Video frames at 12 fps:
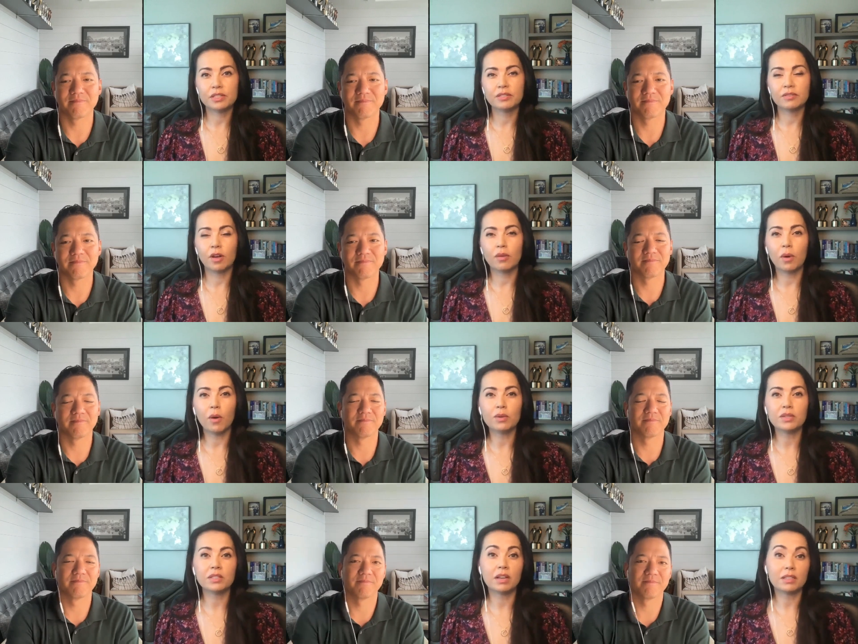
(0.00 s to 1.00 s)
Speaker 1: Alm, always a lot
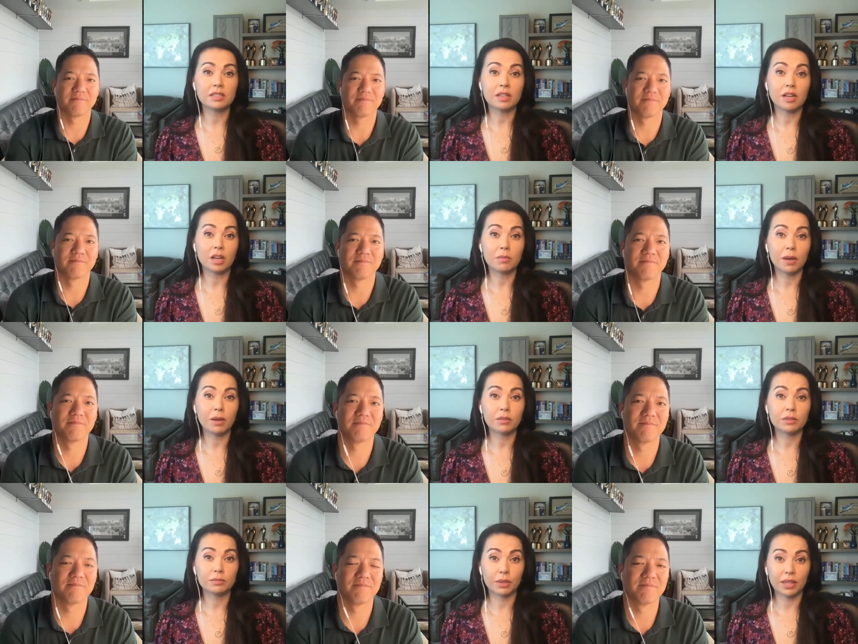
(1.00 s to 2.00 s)
to talk about with
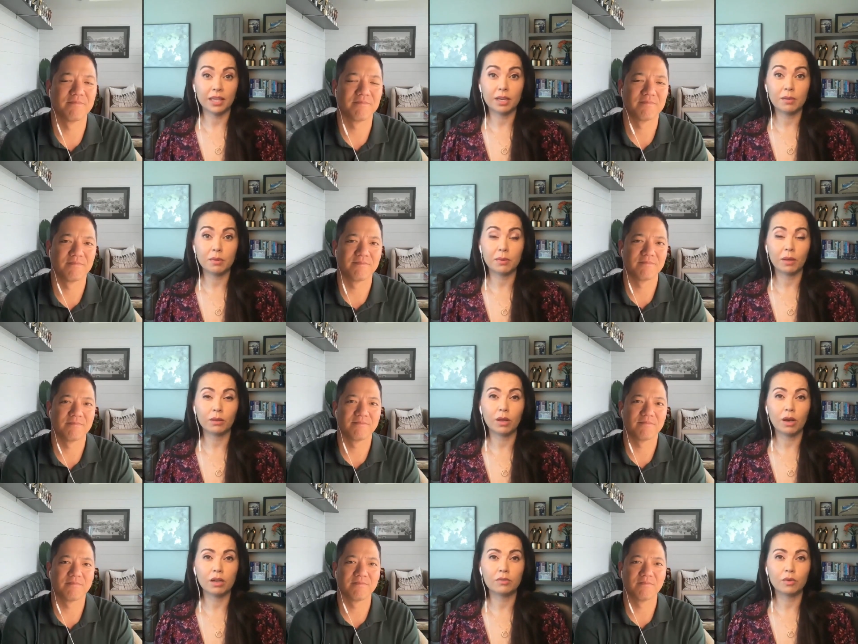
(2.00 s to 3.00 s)
him about law
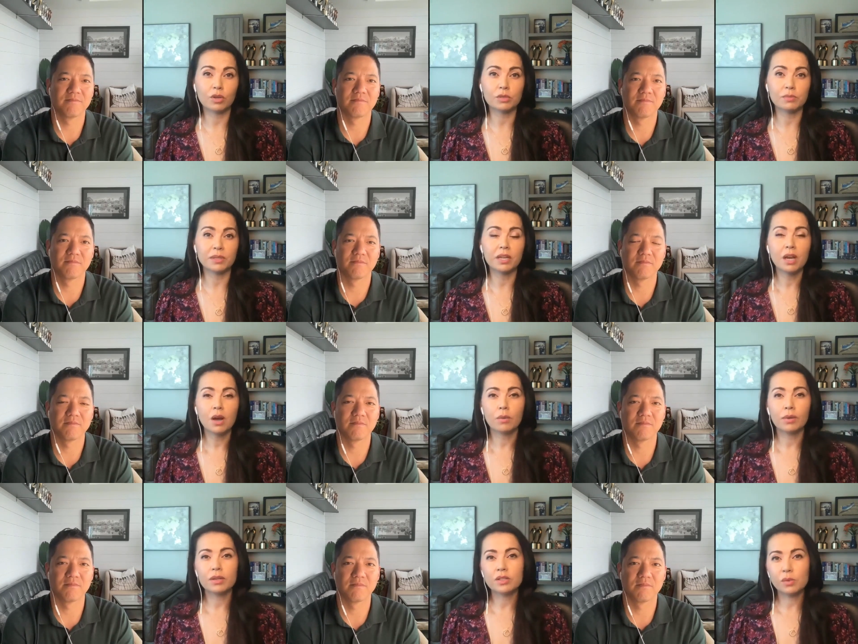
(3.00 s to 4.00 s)
enforcement. We
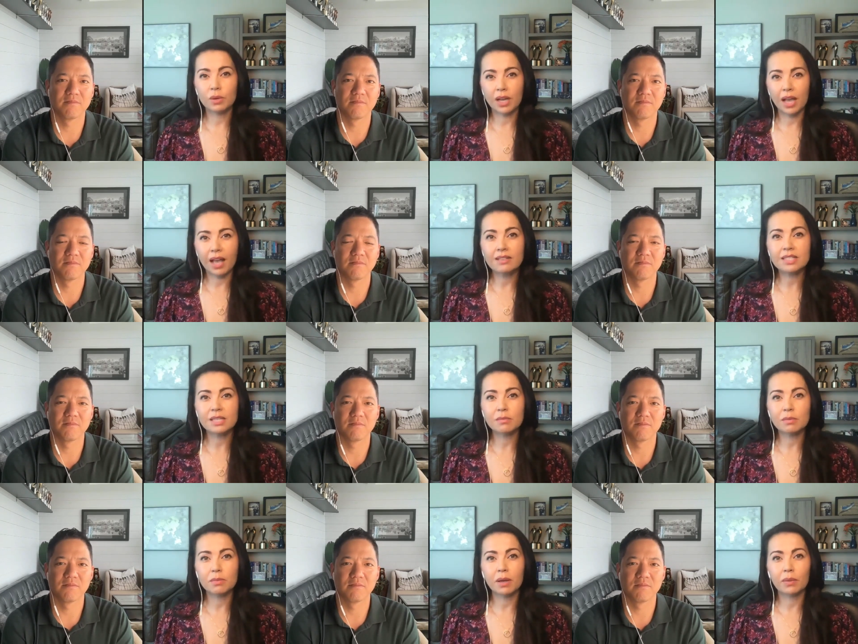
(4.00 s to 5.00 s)
also want to ask him
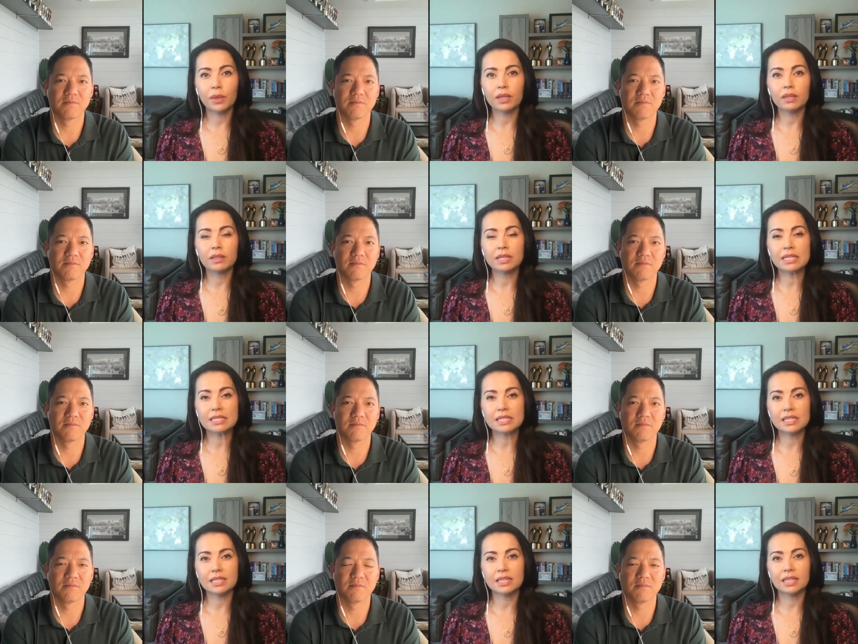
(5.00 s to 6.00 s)
about that incident
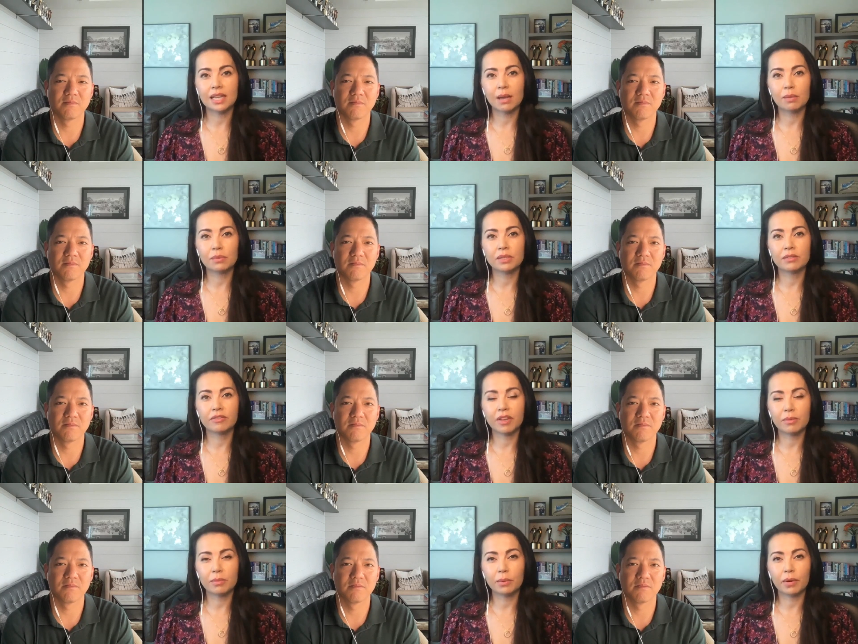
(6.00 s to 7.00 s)
that happened in
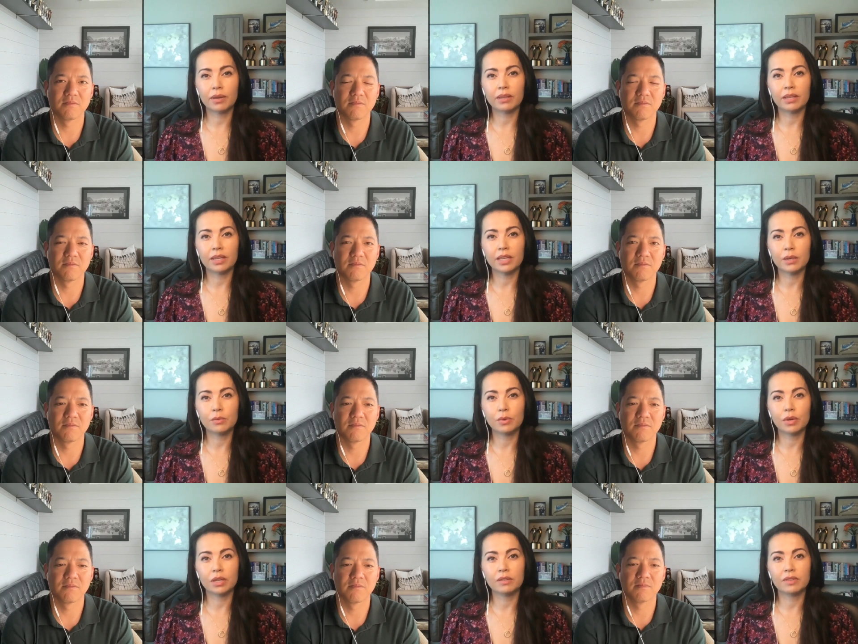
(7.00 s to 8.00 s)
February, the hit and run of
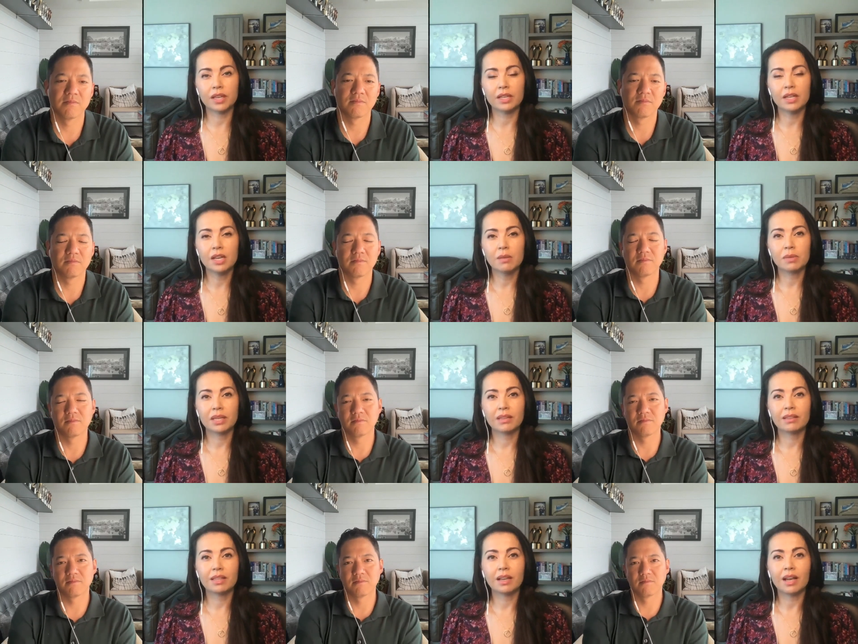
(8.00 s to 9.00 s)
that McKinley
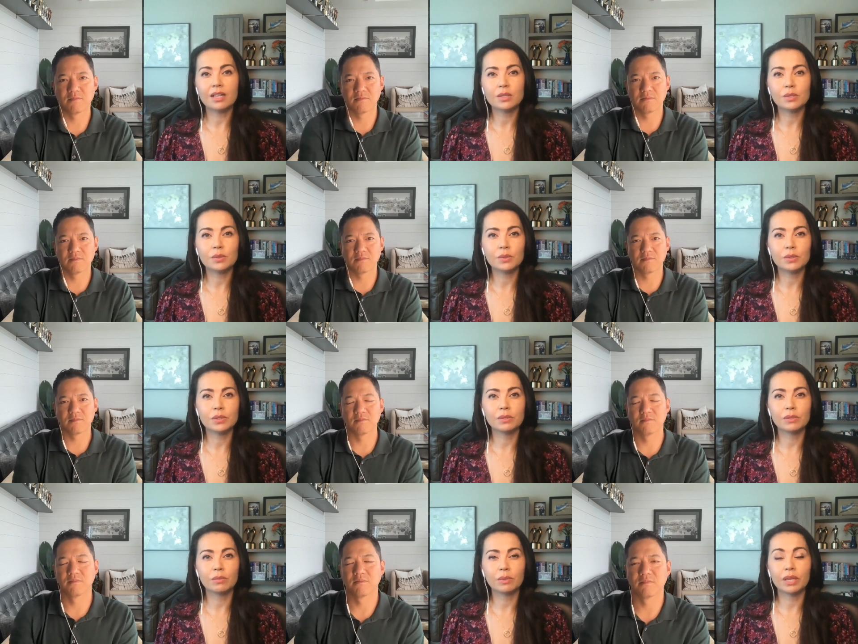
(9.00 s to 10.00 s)
High School student.
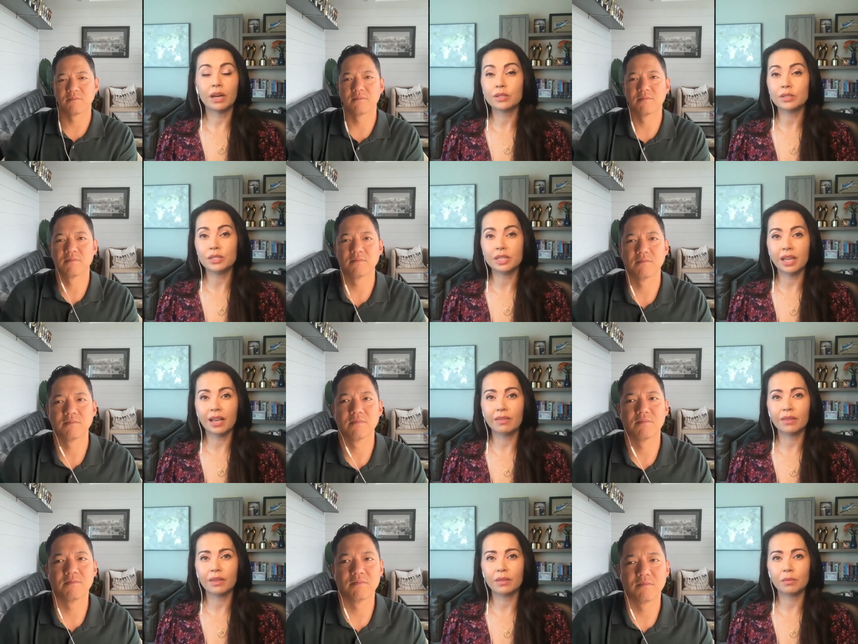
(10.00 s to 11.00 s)
We understand that
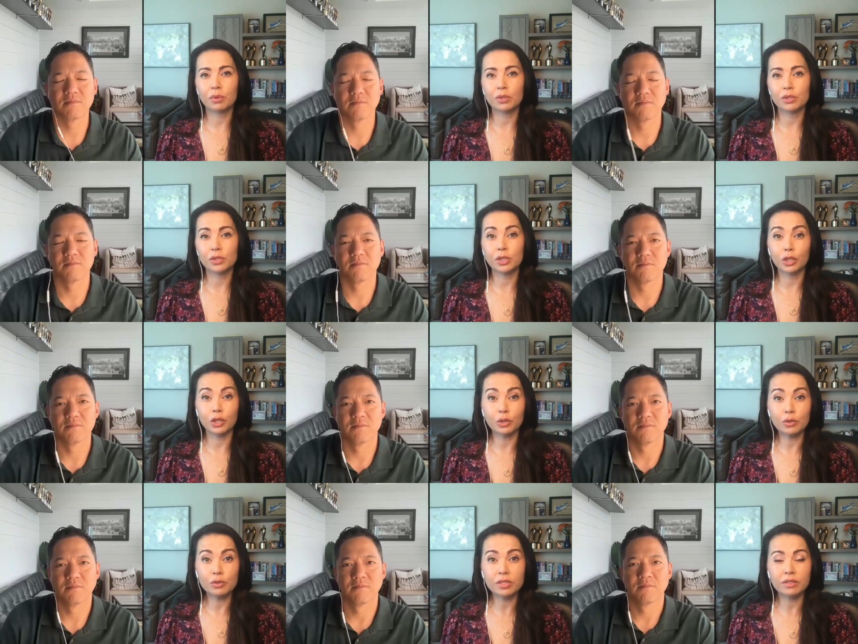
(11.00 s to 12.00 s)
the person accused
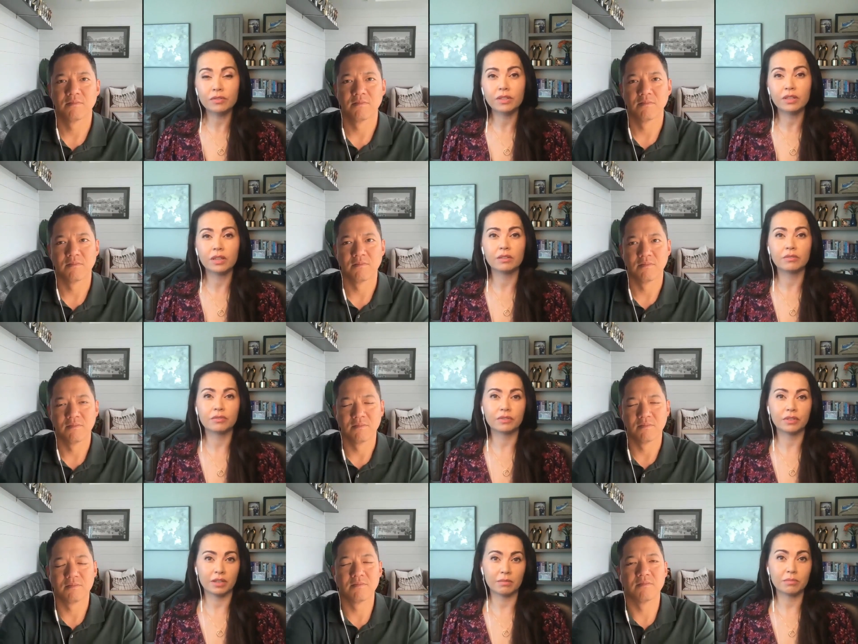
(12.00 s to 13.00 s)
of, of uh,
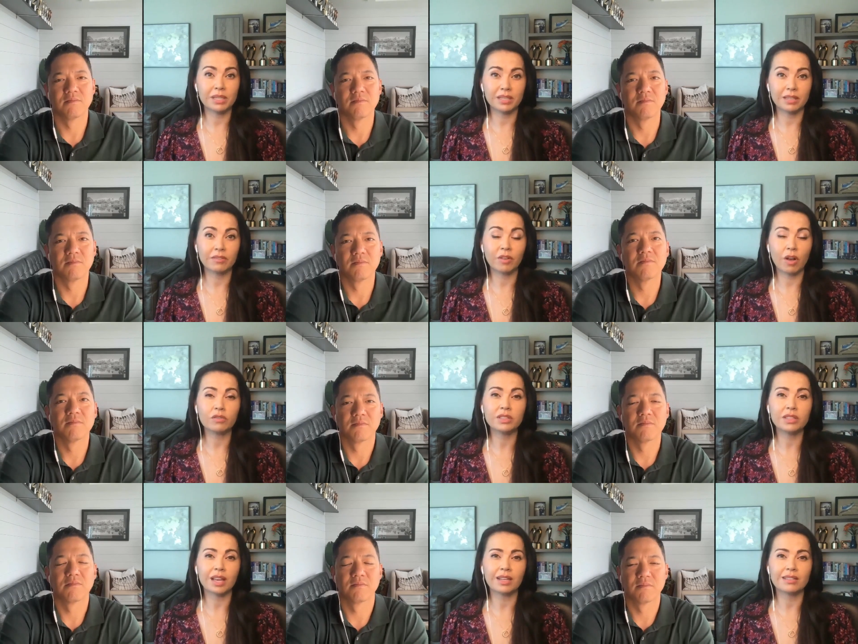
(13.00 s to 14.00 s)
being involved in that
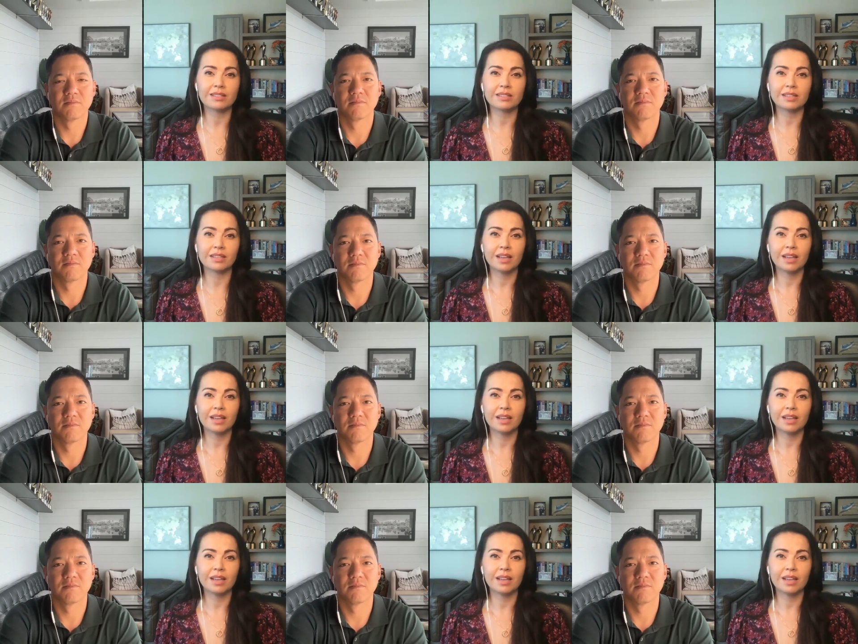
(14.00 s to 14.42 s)
incident